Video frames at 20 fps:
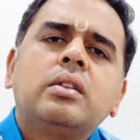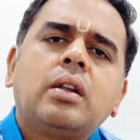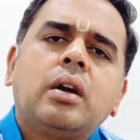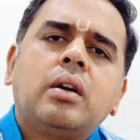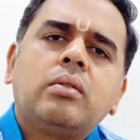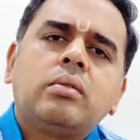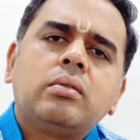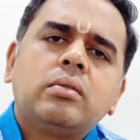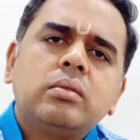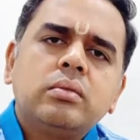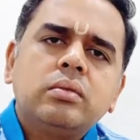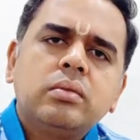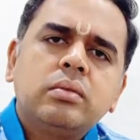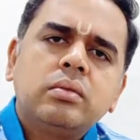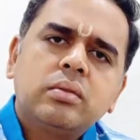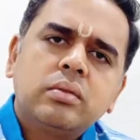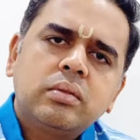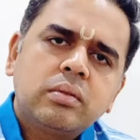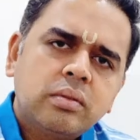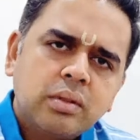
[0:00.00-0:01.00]
Now
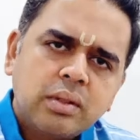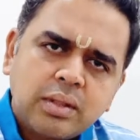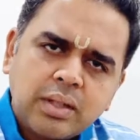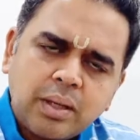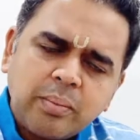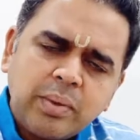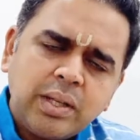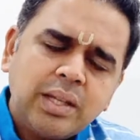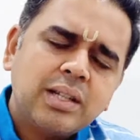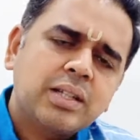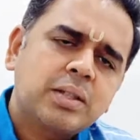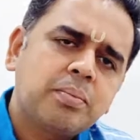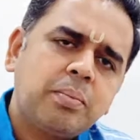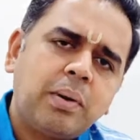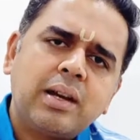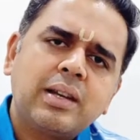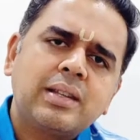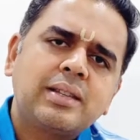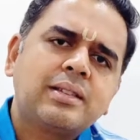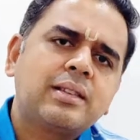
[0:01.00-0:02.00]
some years
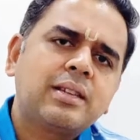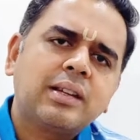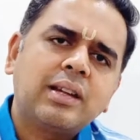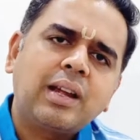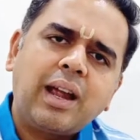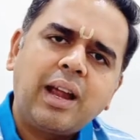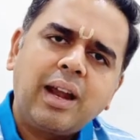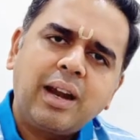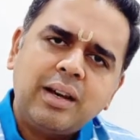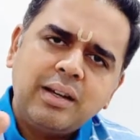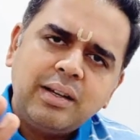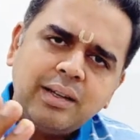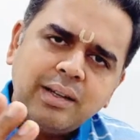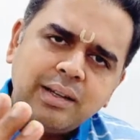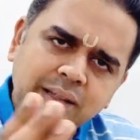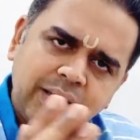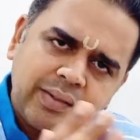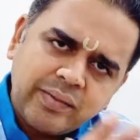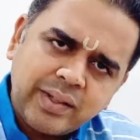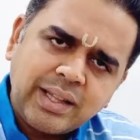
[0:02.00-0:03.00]
passed, and
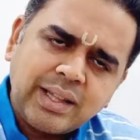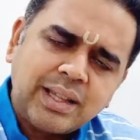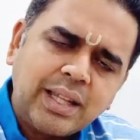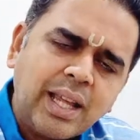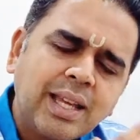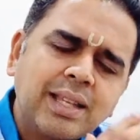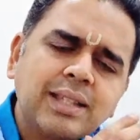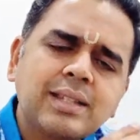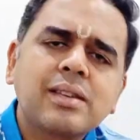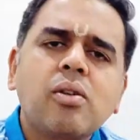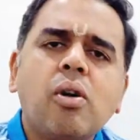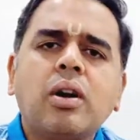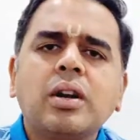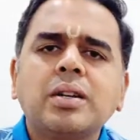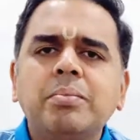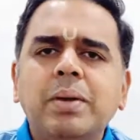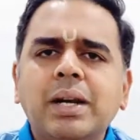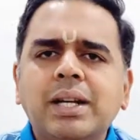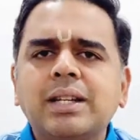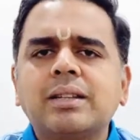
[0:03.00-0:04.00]
when things
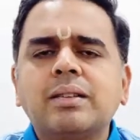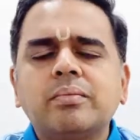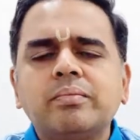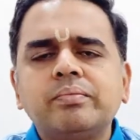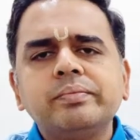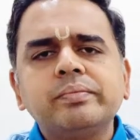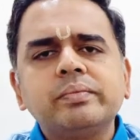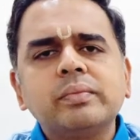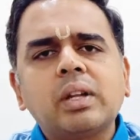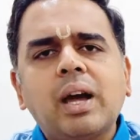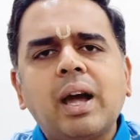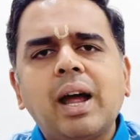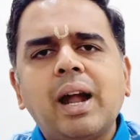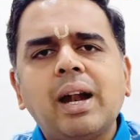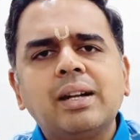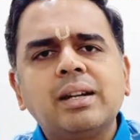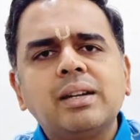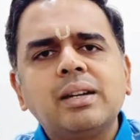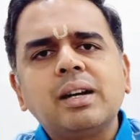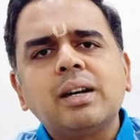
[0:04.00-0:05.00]
got better
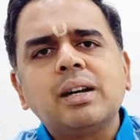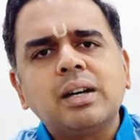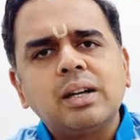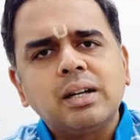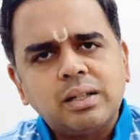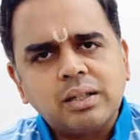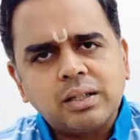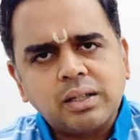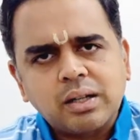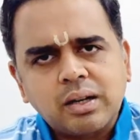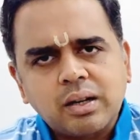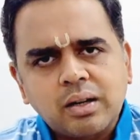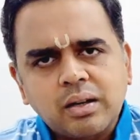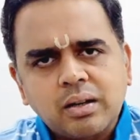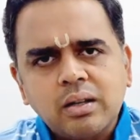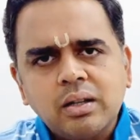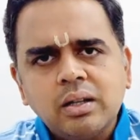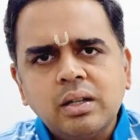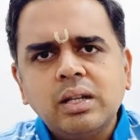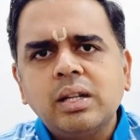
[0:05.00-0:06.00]
at her
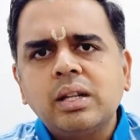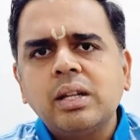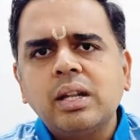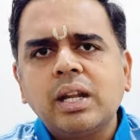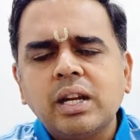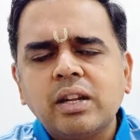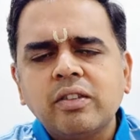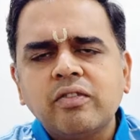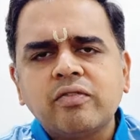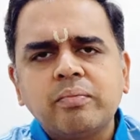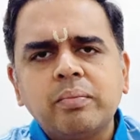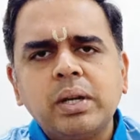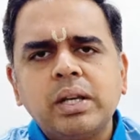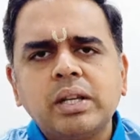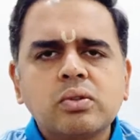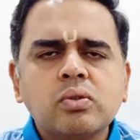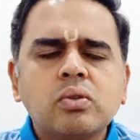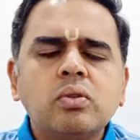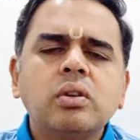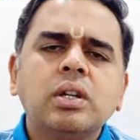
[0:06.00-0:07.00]
native
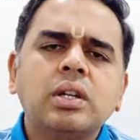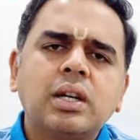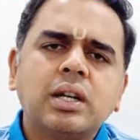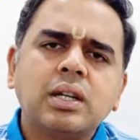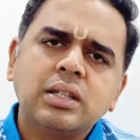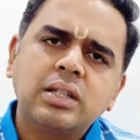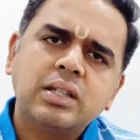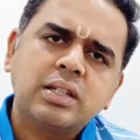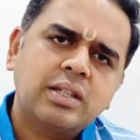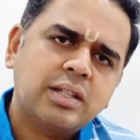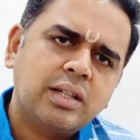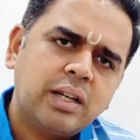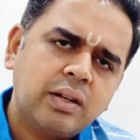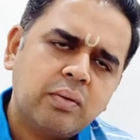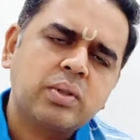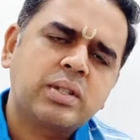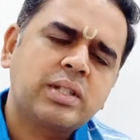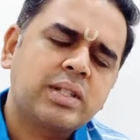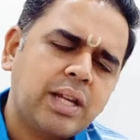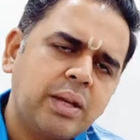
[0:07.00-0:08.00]
place Konganad, it
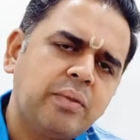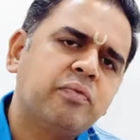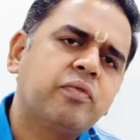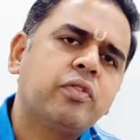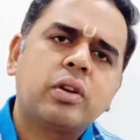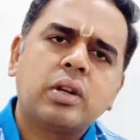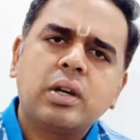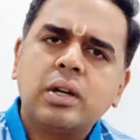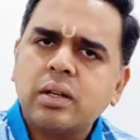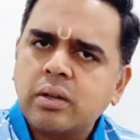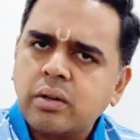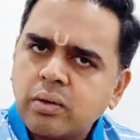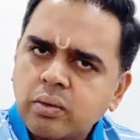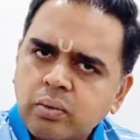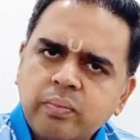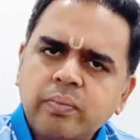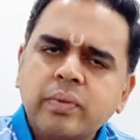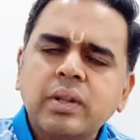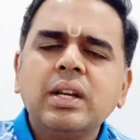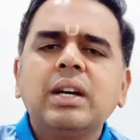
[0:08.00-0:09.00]
was time for her to
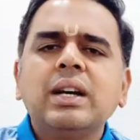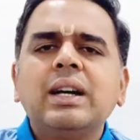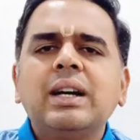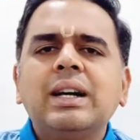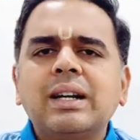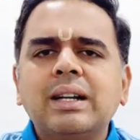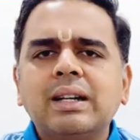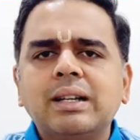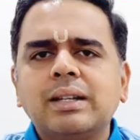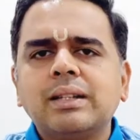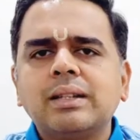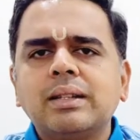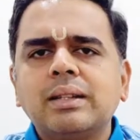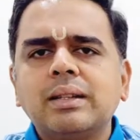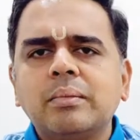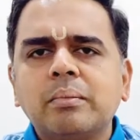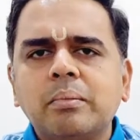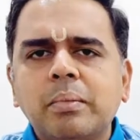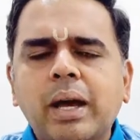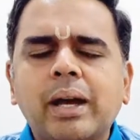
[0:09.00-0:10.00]
return
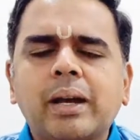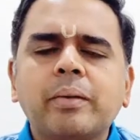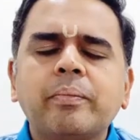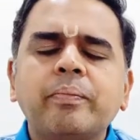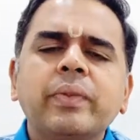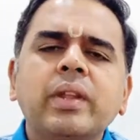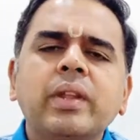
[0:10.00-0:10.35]
back.